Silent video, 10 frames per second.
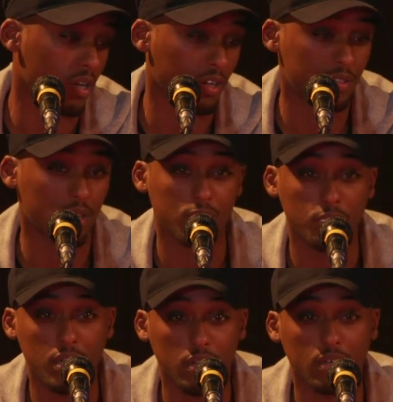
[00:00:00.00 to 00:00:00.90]
I studied
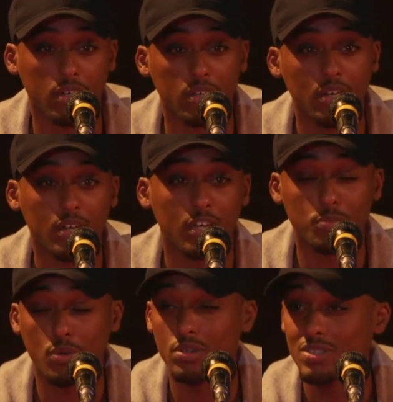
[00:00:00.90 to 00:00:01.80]
media, it's
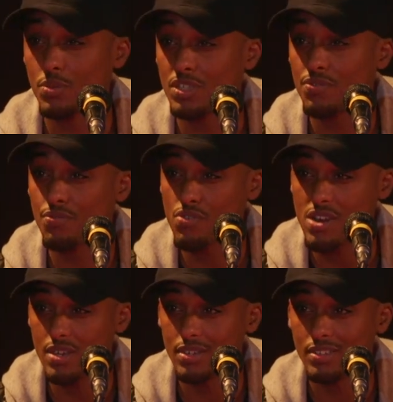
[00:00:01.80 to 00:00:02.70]
because I was
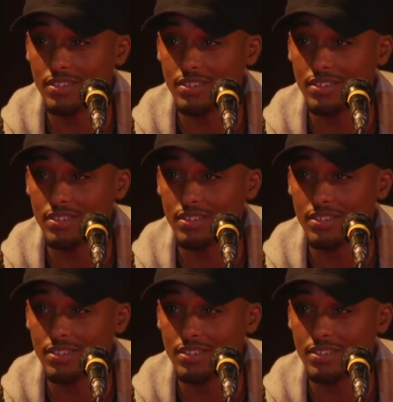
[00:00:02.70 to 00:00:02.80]
free.